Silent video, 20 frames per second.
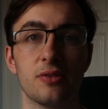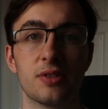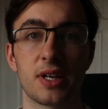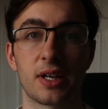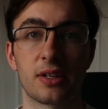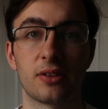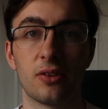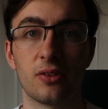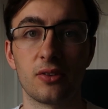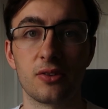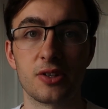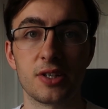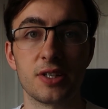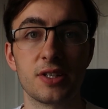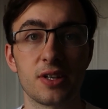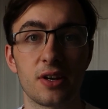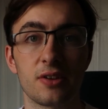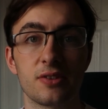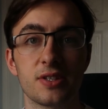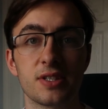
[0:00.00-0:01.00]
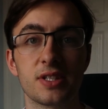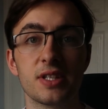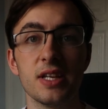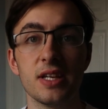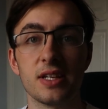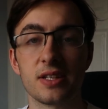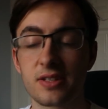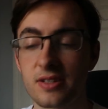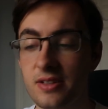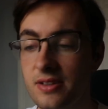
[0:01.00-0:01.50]
new technology such as
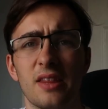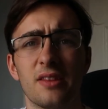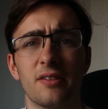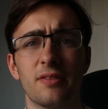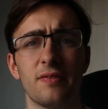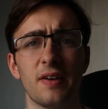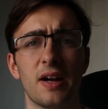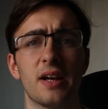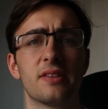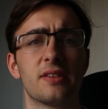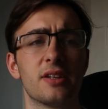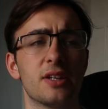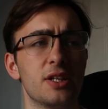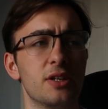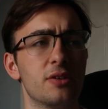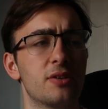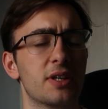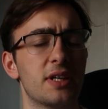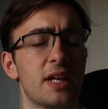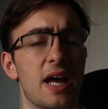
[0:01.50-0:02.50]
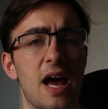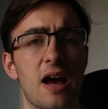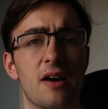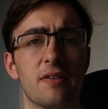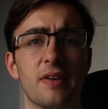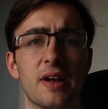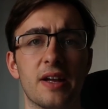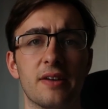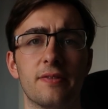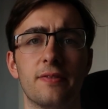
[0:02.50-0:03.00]
this. And the fact that you can
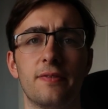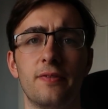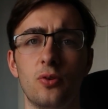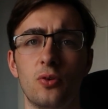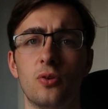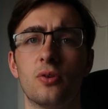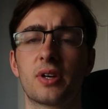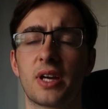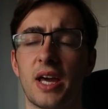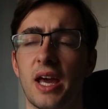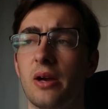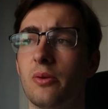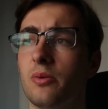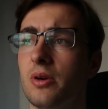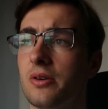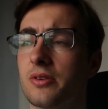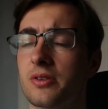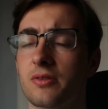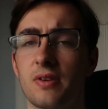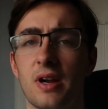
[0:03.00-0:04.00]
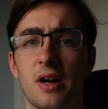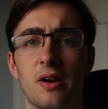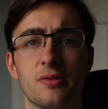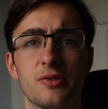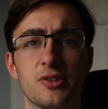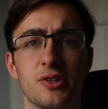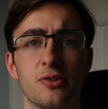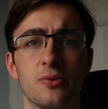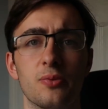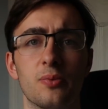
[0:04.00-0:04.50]
have a 4K world
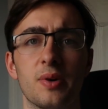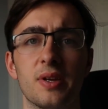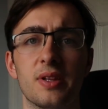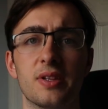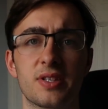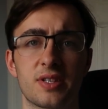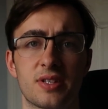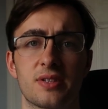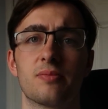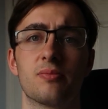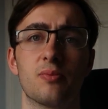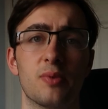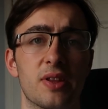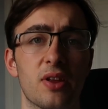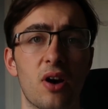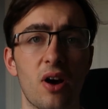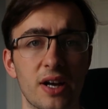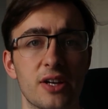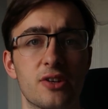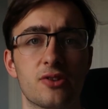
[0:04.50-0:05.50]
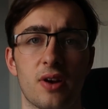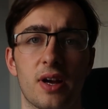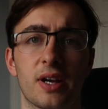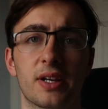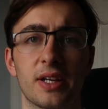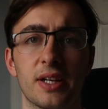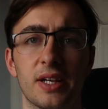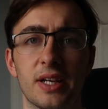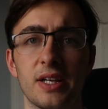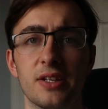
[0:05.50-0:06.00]
around you with with eye
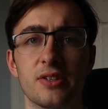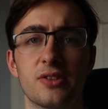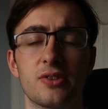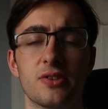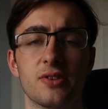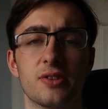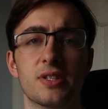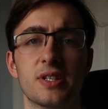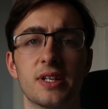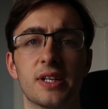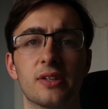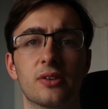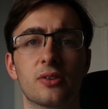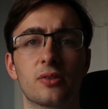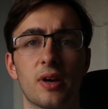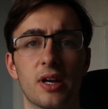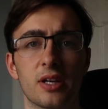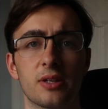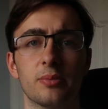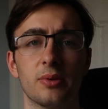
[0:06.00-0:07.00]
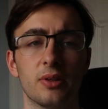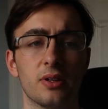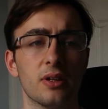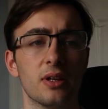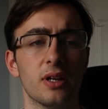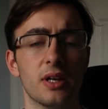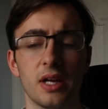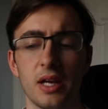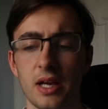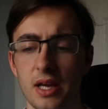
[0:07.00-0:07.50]
tracking is just
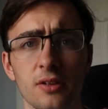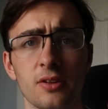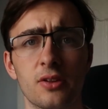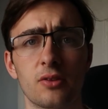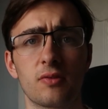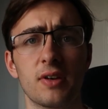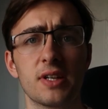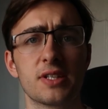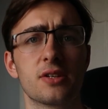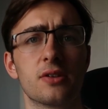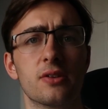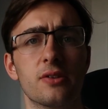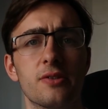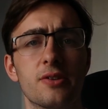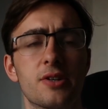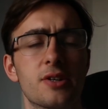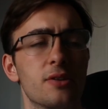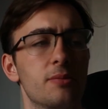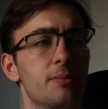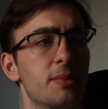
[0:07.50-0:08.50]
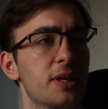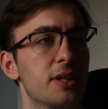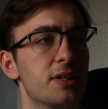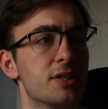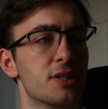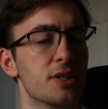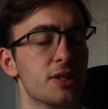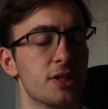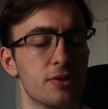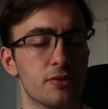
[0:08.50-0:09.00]
incredible. The resolution
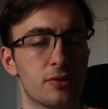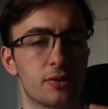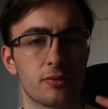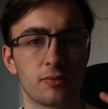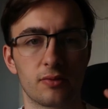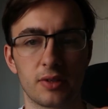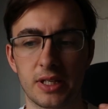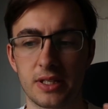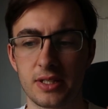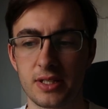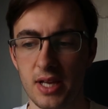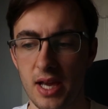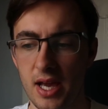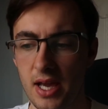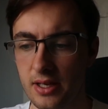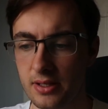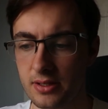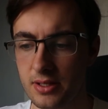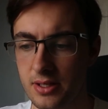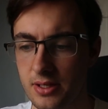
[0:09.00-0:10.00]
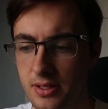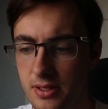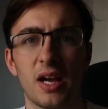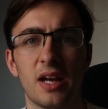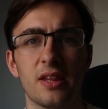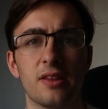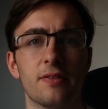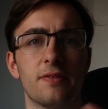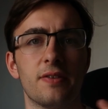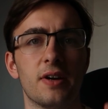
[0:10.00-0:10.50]
means that you can read text,
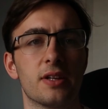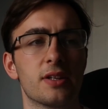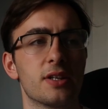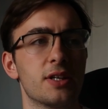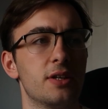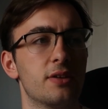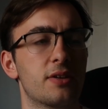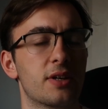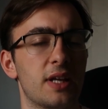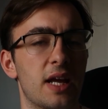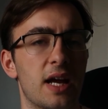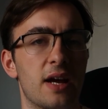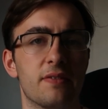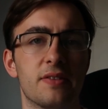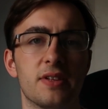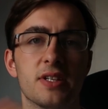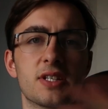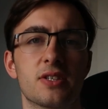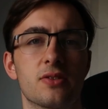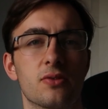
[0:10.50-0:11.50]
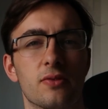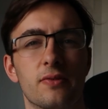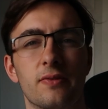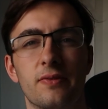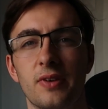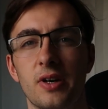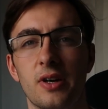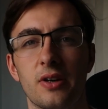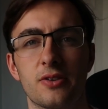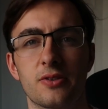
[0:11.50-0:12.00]
and the fact that you can have this sort of
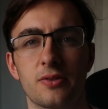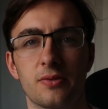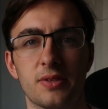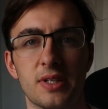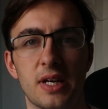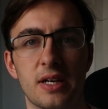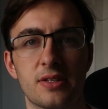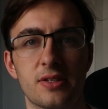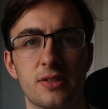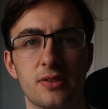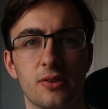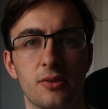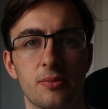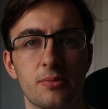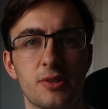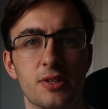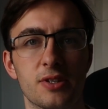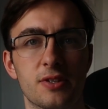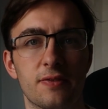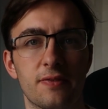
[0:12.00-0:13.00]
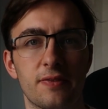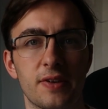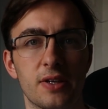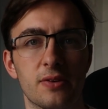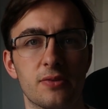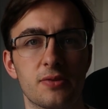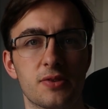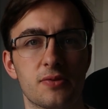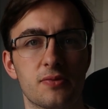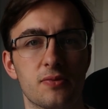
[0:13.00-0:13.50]
virtual desktop just
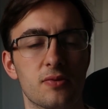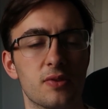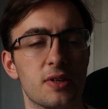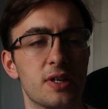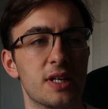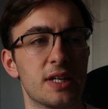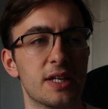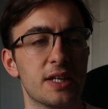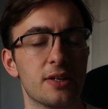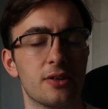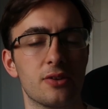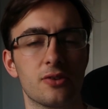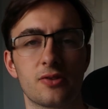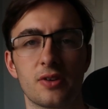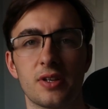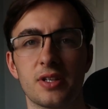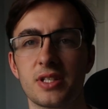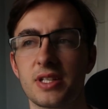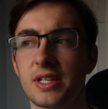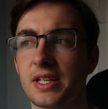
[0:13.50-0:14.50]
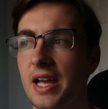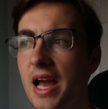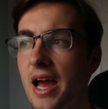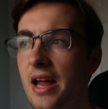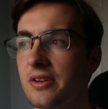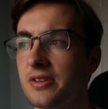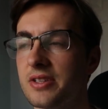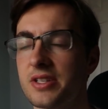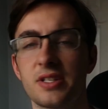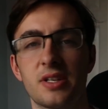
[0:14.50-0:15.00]
feels really interesting
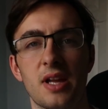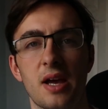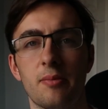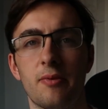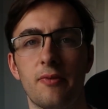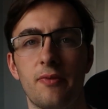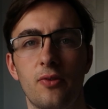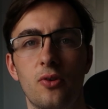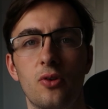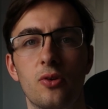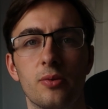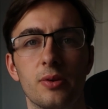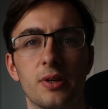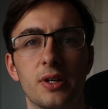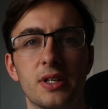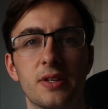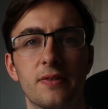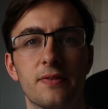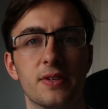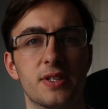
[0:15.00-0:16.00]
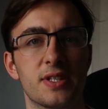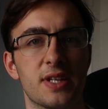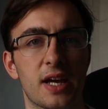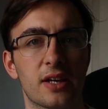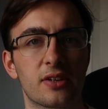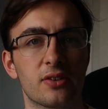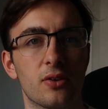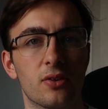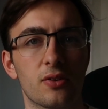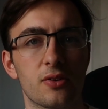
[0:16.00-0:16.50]
and a step forward for
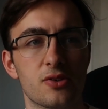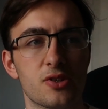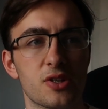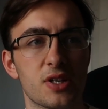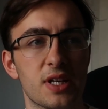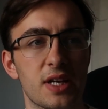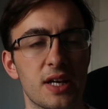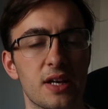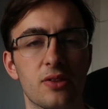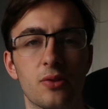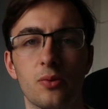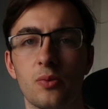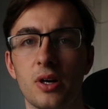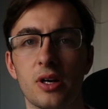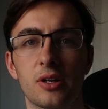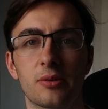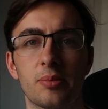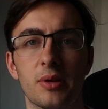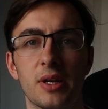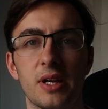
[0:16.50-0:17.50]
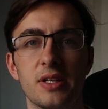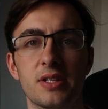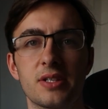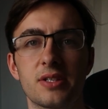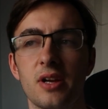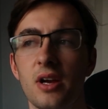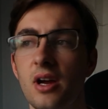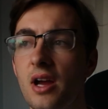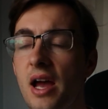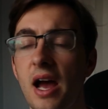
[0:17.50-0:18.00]
technology in the
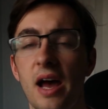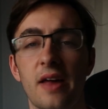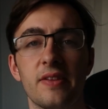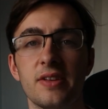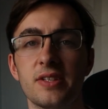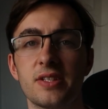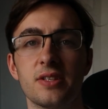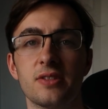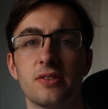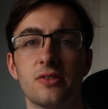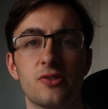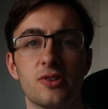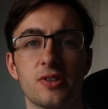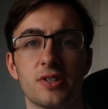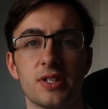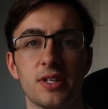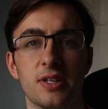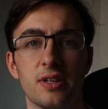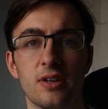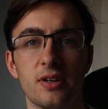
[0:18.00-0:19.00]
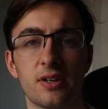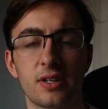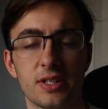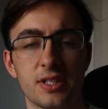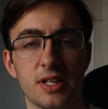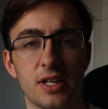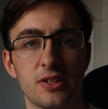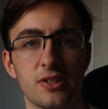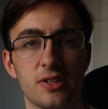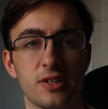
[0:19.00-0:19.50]
workplace. And this isn't just in
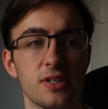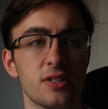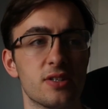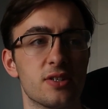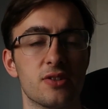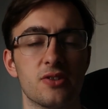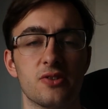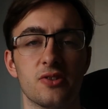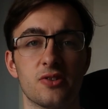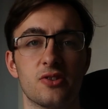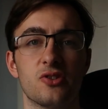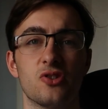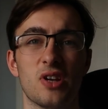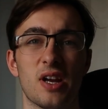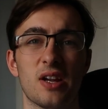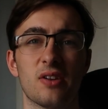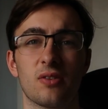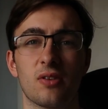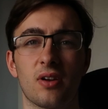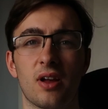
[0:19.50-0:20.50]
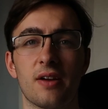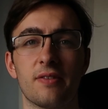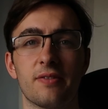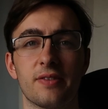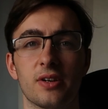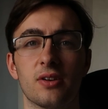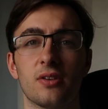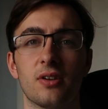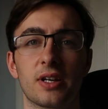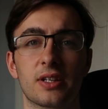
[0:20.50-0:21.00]
architecture, this is just general. I
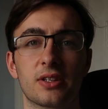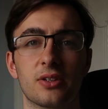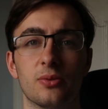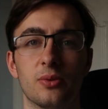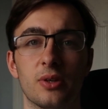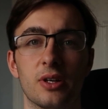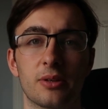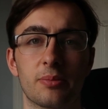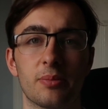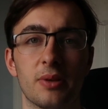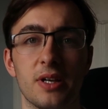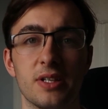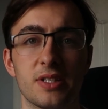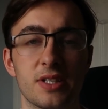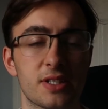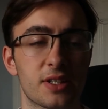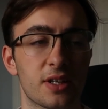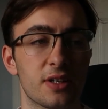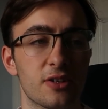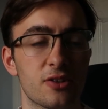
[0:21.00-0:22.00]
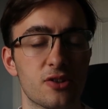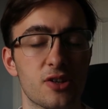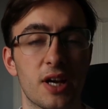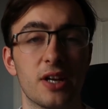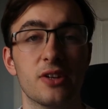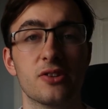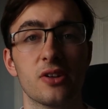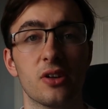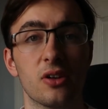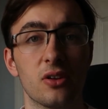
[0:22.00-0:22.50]
feel like the workplace is going to
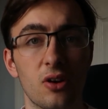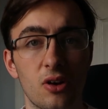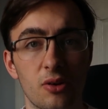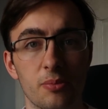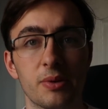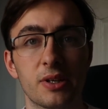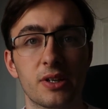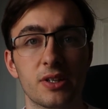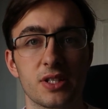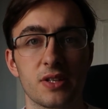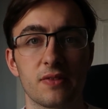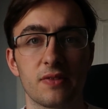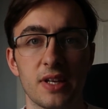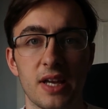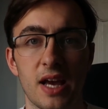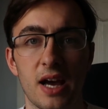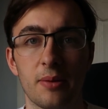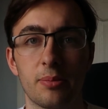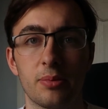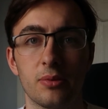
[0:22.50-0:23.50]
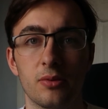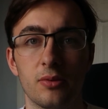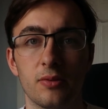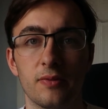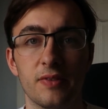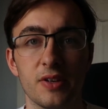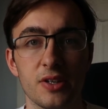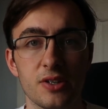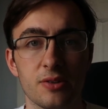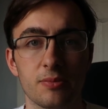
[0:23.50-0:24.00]
change a lot because of the
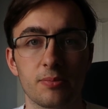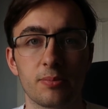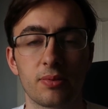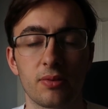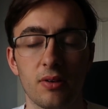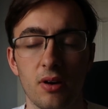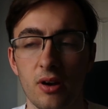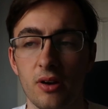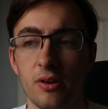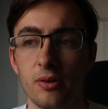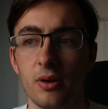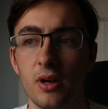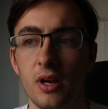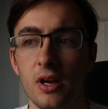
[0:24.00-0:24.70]
Apple Vision Pro,